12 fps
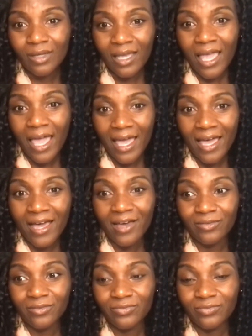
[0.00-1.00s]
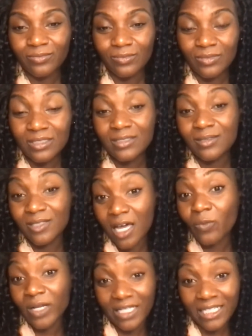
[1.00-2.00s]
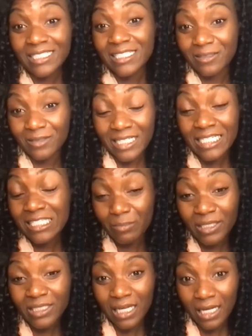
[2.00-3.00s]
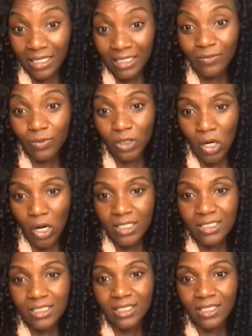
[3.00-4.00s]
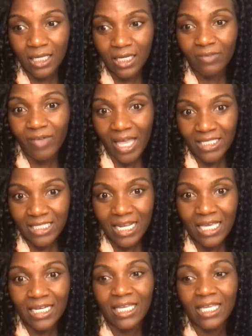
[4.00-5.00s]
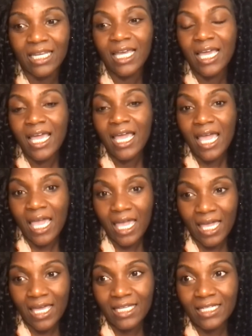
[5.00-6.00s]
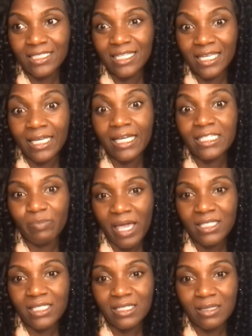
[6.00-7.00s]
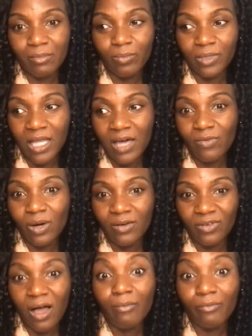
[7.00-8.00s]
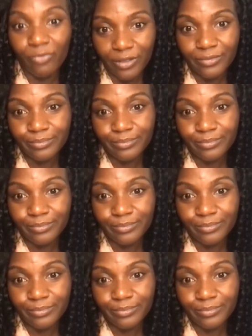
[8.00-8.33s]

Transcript: have done what needs to be done in regards to getting vaccinated and getting us back to some level of comfort.